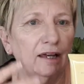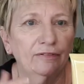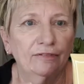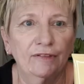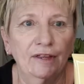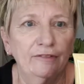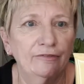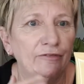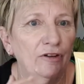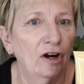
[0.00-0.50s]

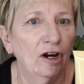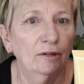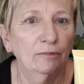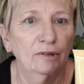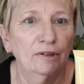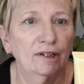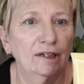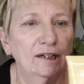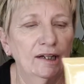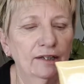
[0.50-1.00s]
they're fine
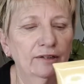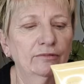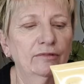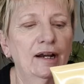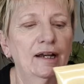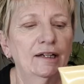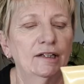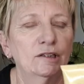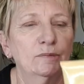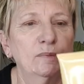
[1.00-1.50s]
with another
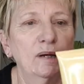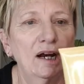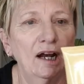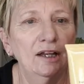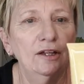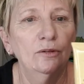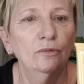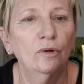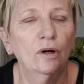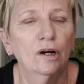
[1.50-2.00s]
range. But
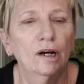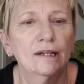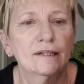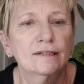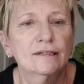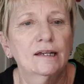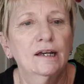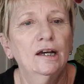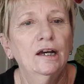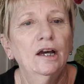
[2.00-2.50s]

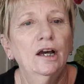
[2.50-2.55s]
otherwise,